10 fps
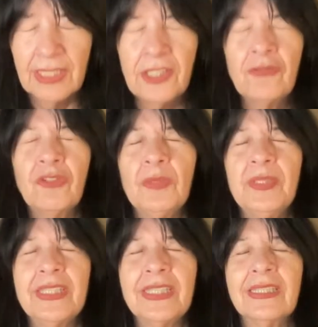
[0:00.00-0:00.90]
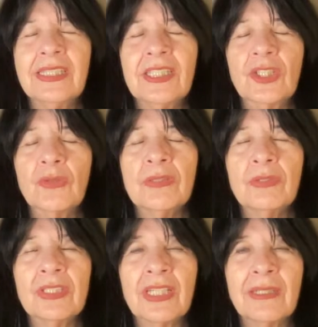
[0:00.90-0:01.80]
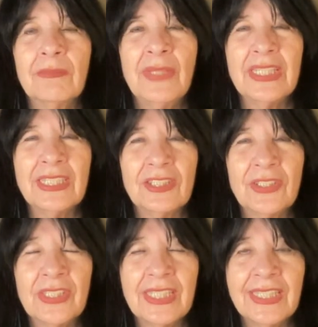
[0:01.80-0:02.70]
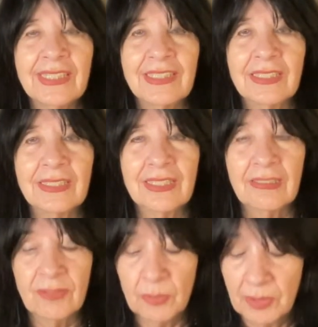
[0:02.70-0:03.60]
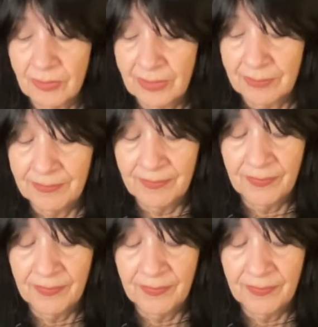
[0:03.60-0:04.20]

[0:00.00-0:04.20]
If we begin here, we will not make it to the end of the poem.